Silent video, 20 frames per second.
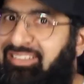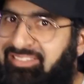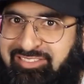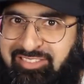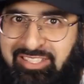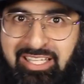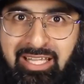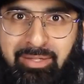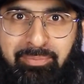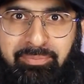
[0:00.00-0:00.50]
It
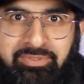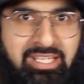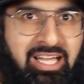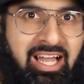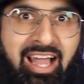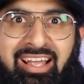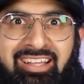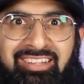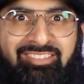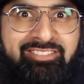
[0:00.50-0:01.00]
seems
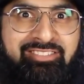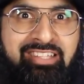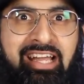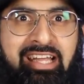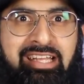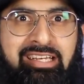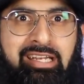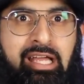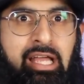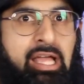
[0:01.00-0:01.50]

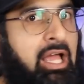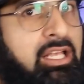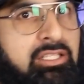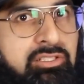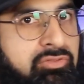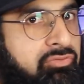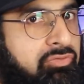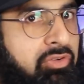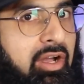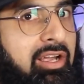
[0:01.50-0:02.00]
Einstein
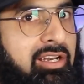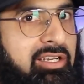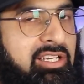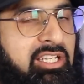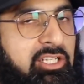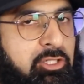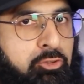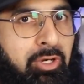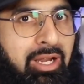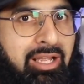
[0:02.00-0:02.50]
has
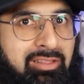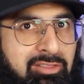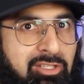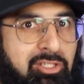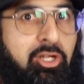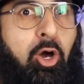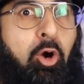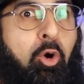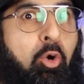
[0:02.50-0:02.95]
finally cracked the